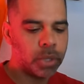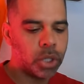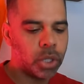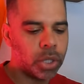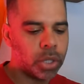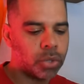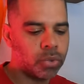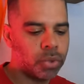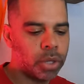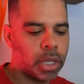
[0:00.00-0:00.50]
which
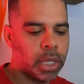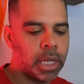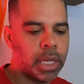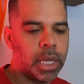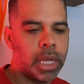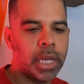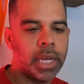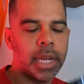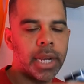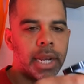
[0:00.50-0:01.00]
is really
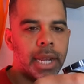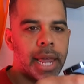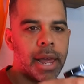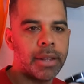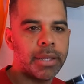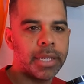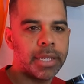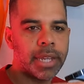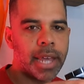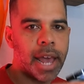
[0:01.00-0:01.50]
neat. It
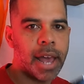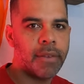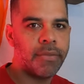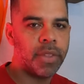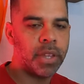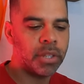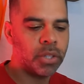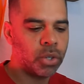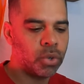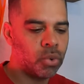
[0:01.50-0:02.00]
allows it to have
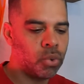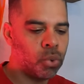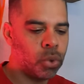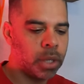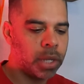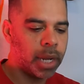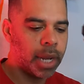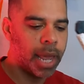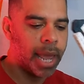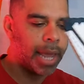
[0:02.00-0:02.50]
this cool
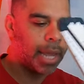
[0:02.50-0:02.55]
little